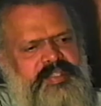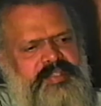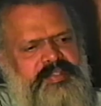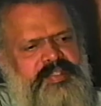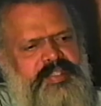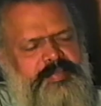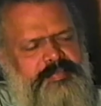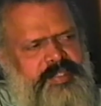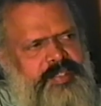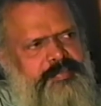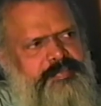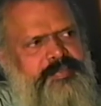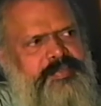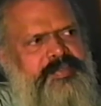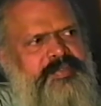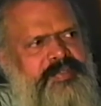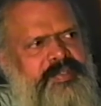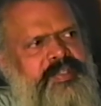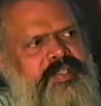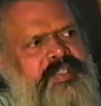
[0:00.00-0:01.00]
theme I'm
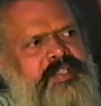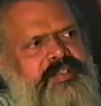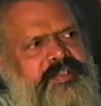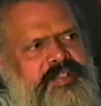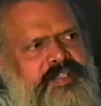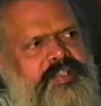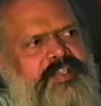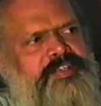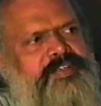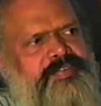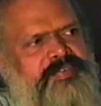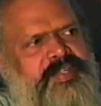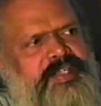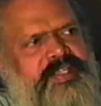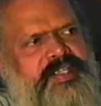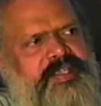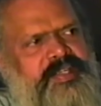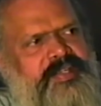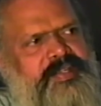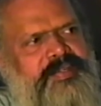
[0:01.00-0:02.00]
thinking of
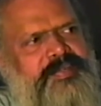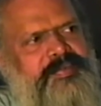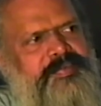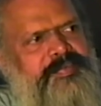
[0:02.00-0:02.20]
working now.